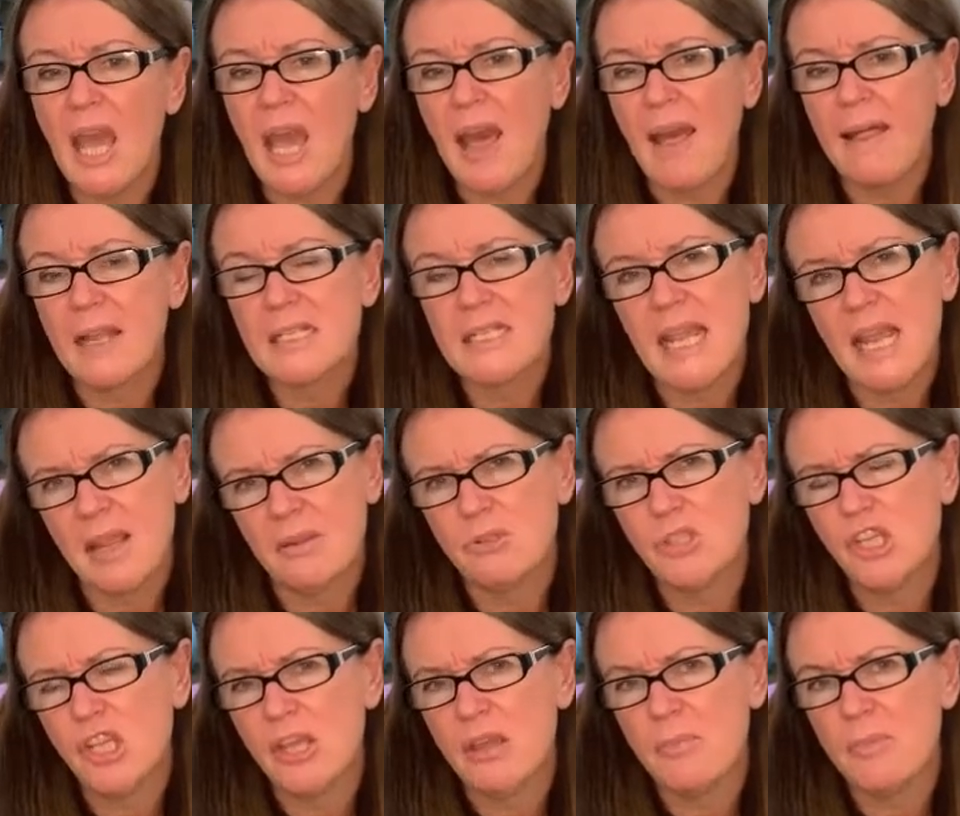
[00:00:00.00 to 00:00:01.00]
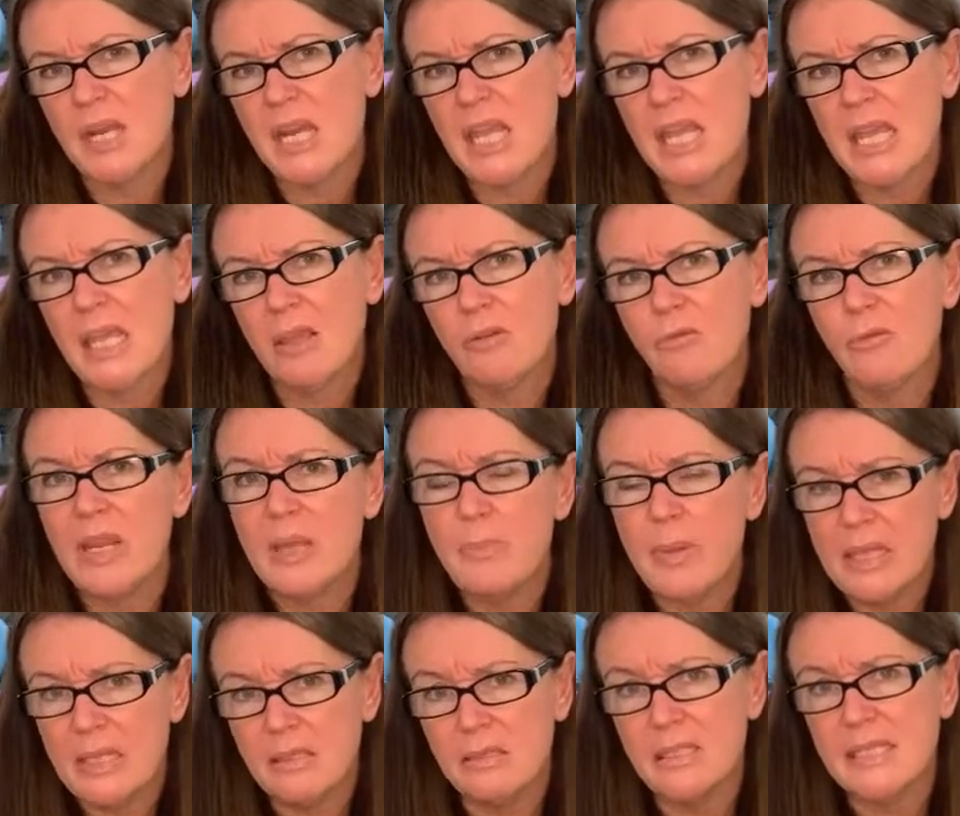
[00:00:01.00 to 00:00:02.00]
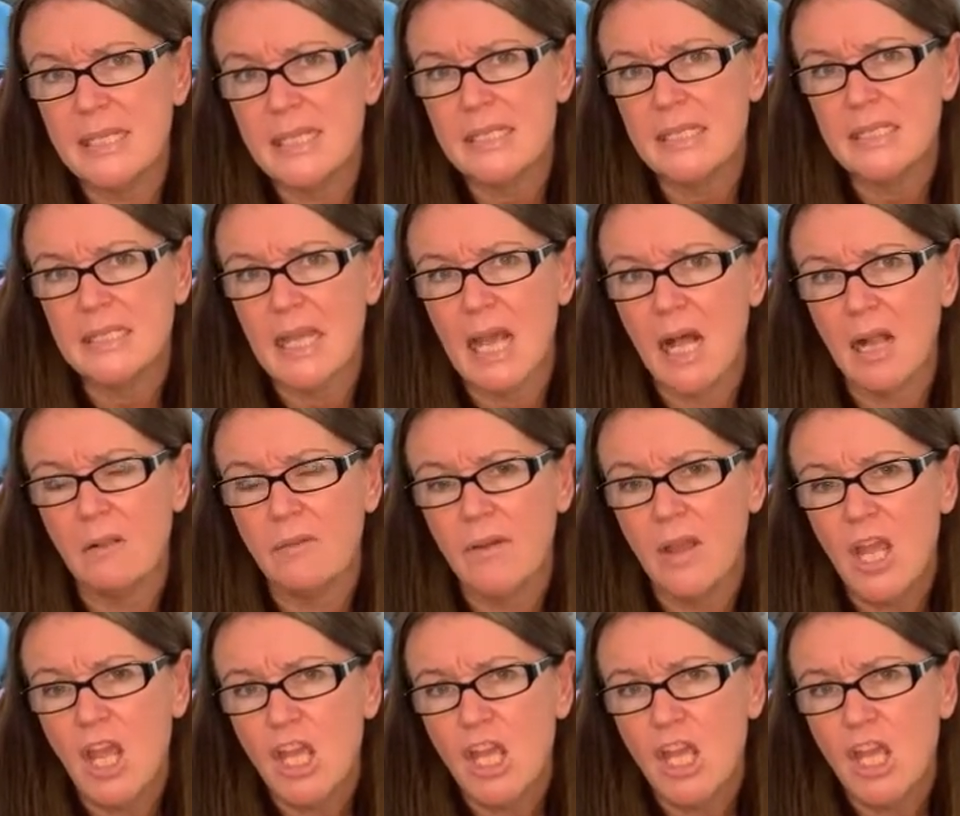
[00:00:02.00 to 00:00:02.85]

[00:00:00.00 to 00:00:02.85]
at how Germany rebuilds itself